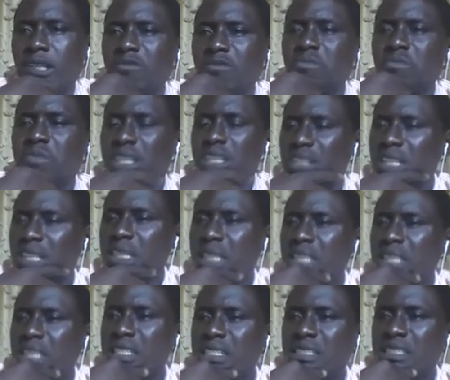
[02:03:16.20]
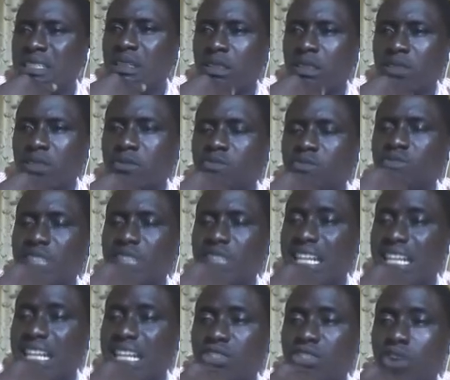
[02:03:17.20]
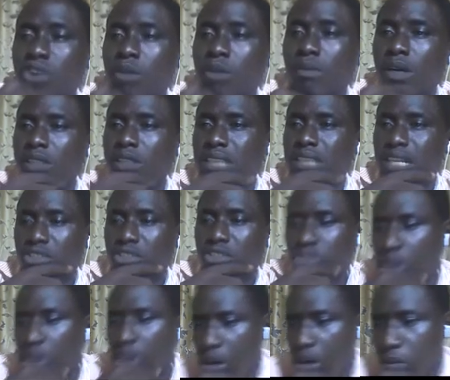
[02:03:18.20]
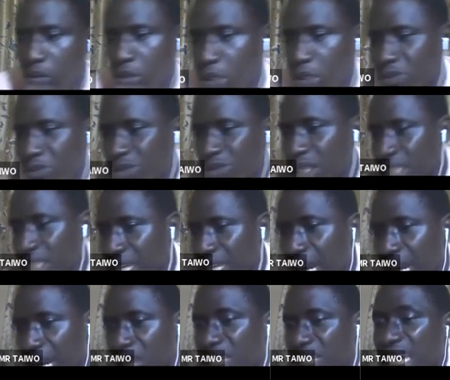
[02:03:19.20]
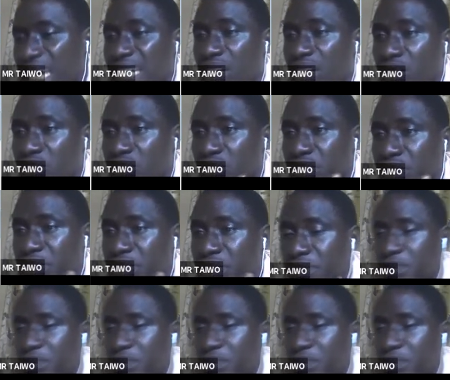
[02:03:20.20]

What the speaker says: Another challenges is there are some that are outside the country,